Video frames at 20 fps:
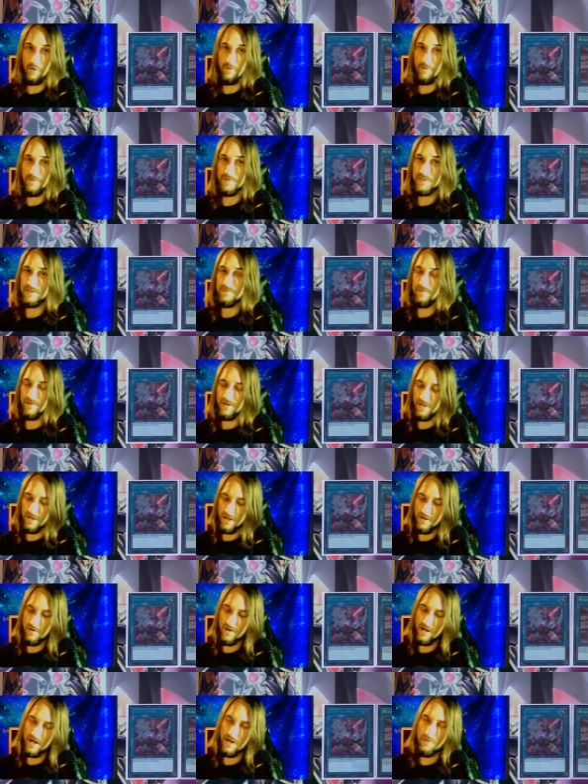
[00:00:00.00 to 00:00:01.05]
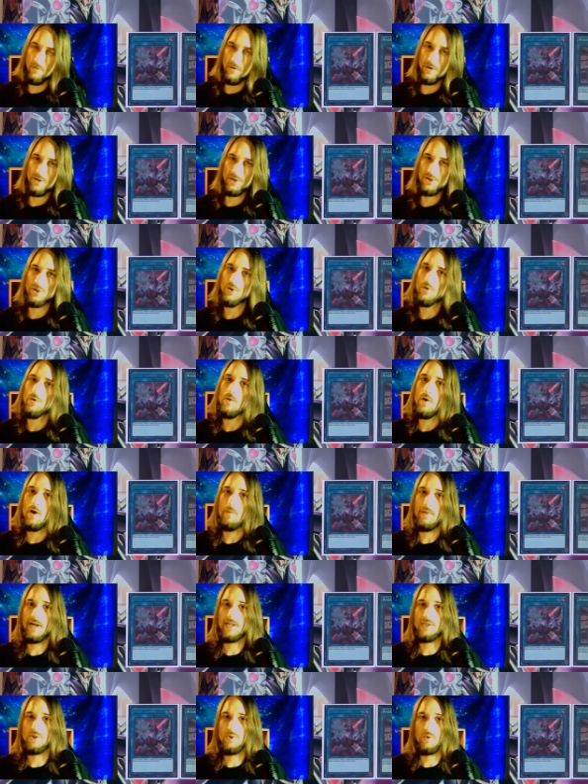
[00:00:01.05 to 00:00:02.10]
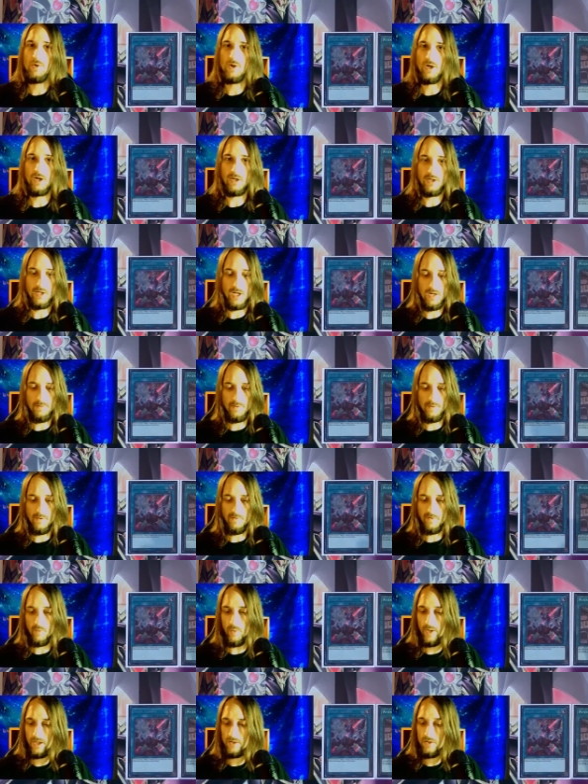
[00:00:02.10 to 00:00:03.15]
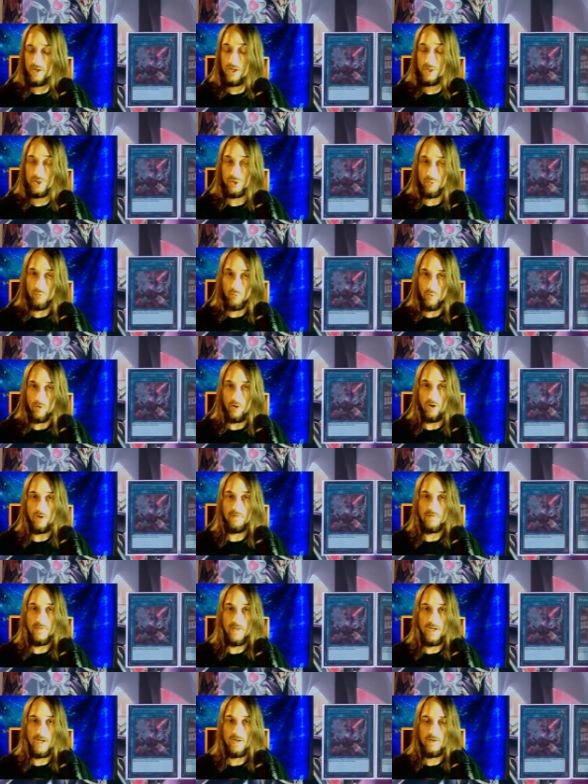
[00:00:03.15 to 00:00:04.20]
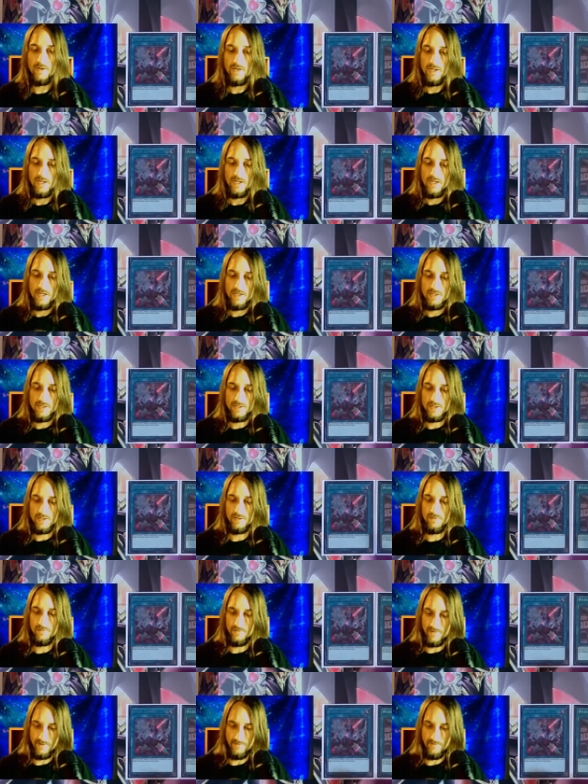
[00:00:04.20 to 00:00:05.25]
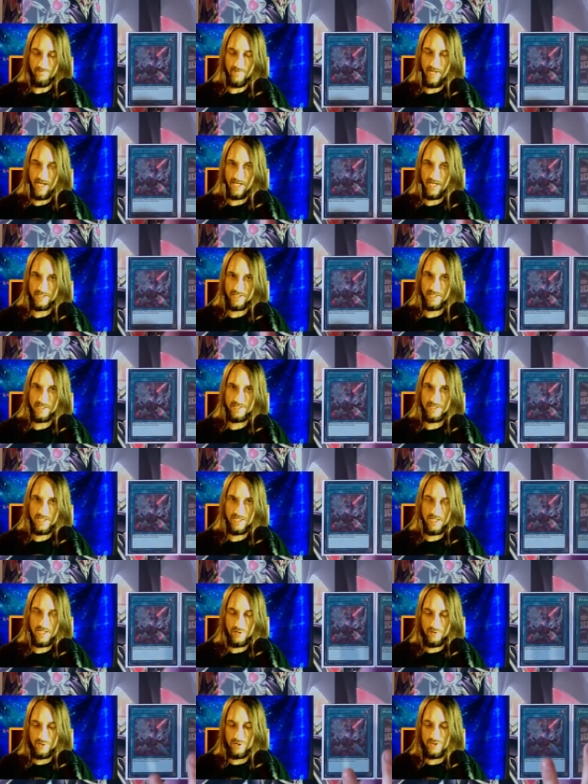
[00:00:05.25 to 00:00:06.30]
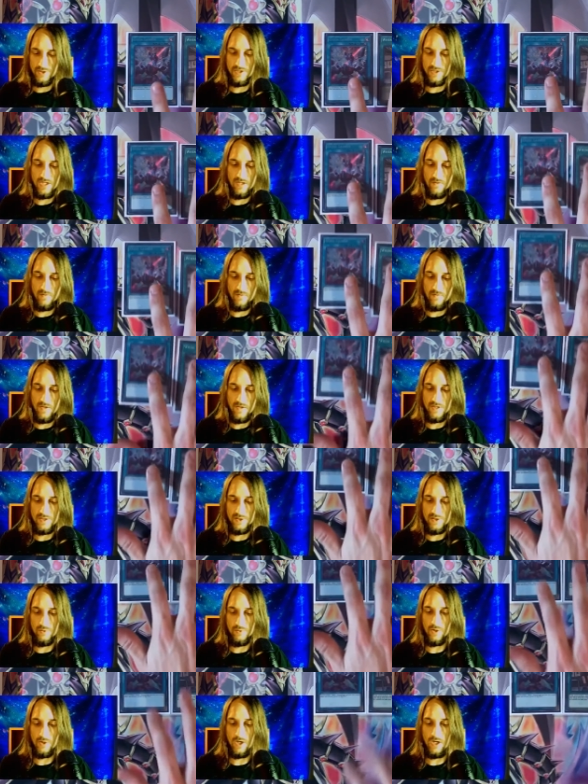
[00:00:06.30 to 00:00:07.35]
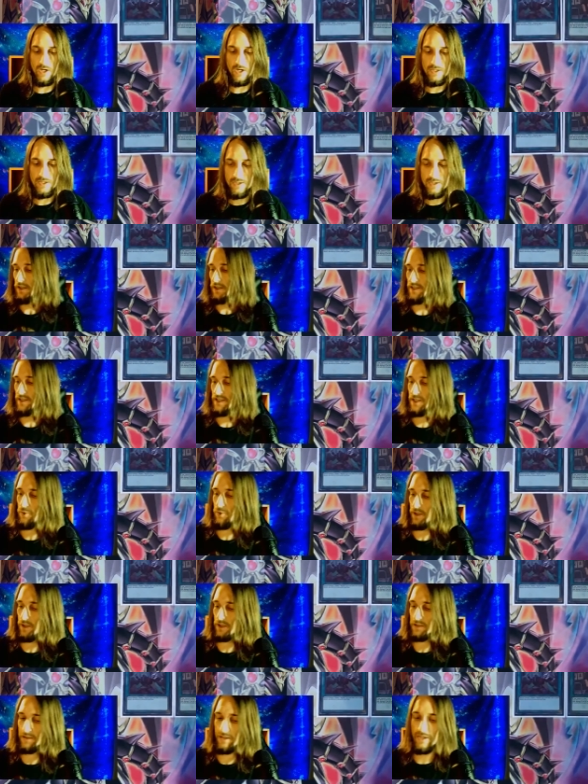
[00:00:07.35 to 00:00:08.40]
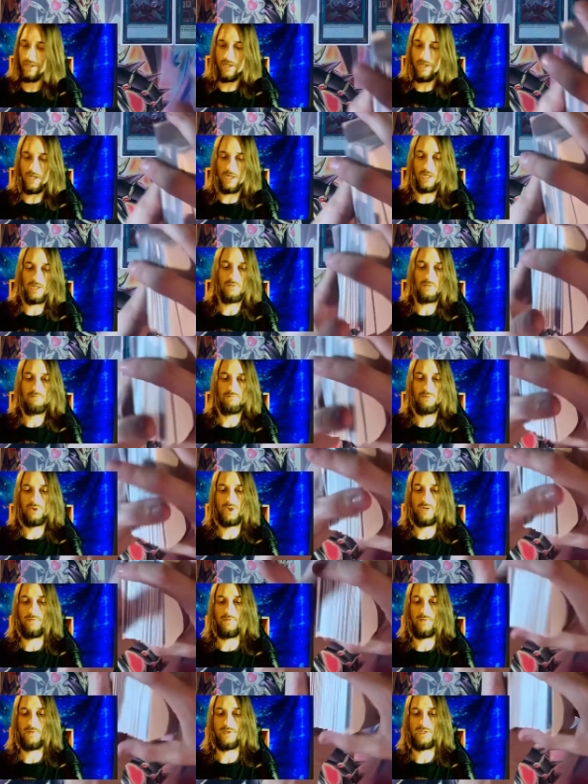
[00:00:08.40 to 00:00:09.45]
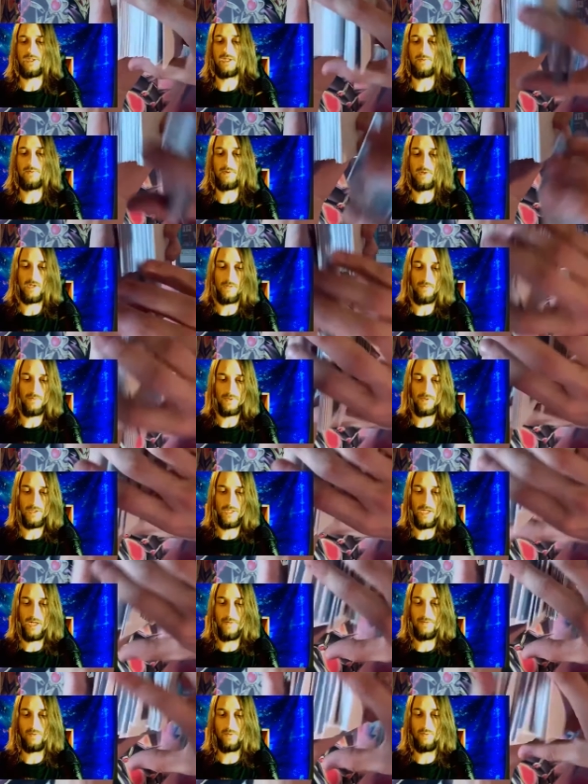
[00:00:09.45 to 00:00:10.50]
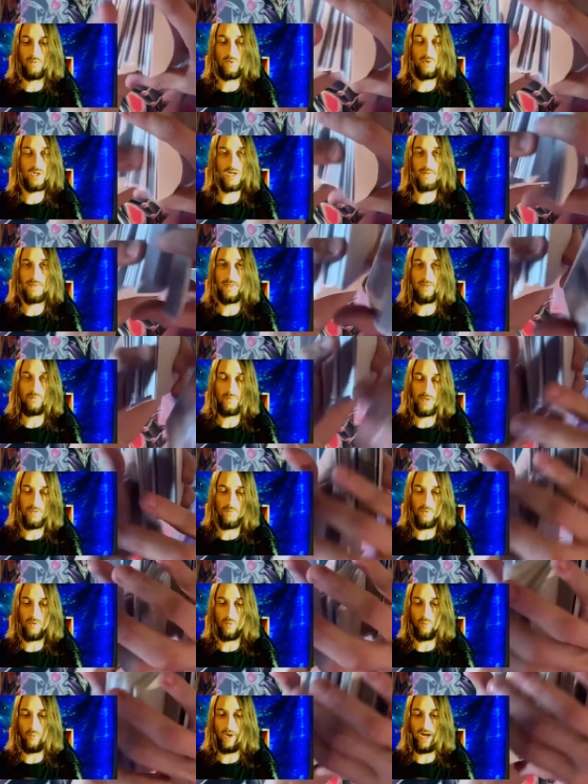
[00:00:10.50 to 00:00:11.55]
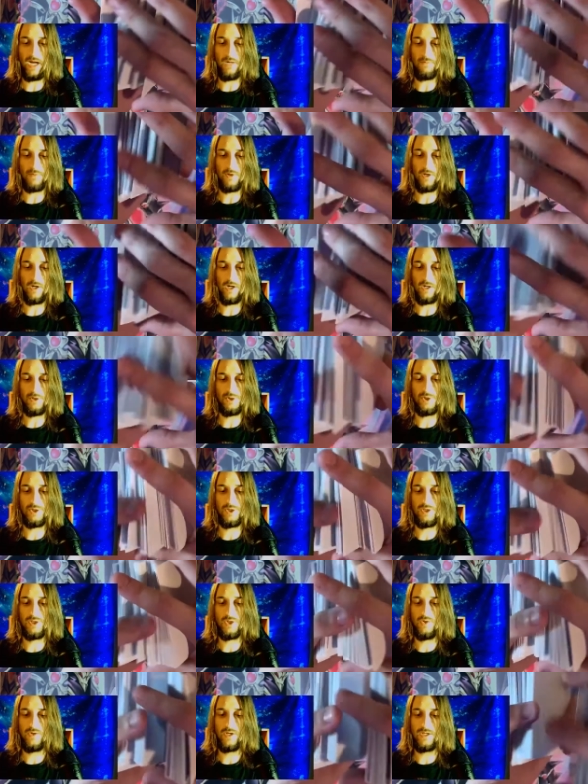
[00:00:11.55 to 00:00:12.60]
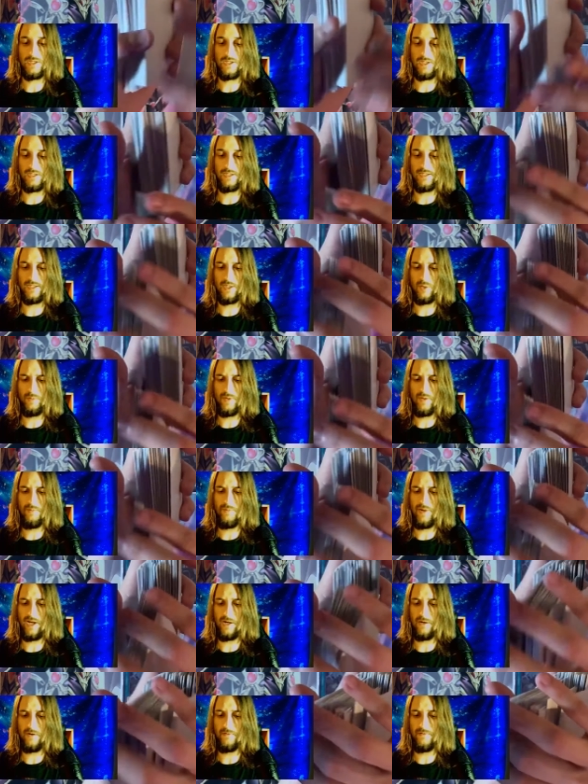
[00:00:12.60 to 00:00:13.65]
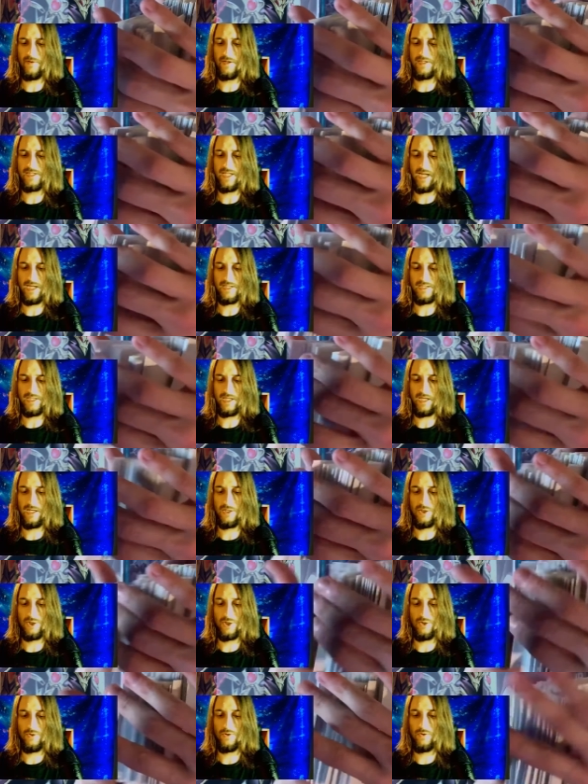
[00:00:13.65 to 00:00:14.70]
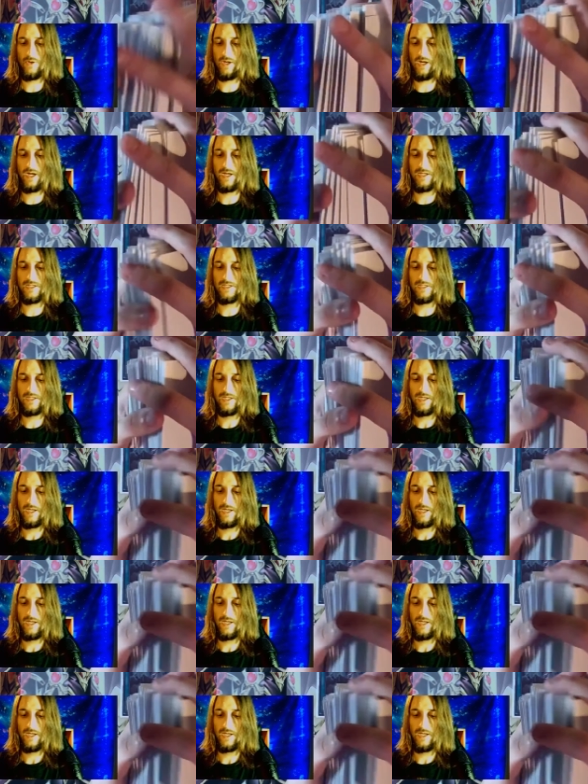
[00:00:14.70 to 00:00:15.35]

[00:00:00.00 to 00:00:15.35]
from this video, I want to show you all my 2-card combo of Quick Launch and Where Art Thou. So as I said, you just need these 2 cards. Let's quickly shuffle this up a couple of times. We'll grab 3 more random cards just so that it's a little bit better of a test hand to show you guys.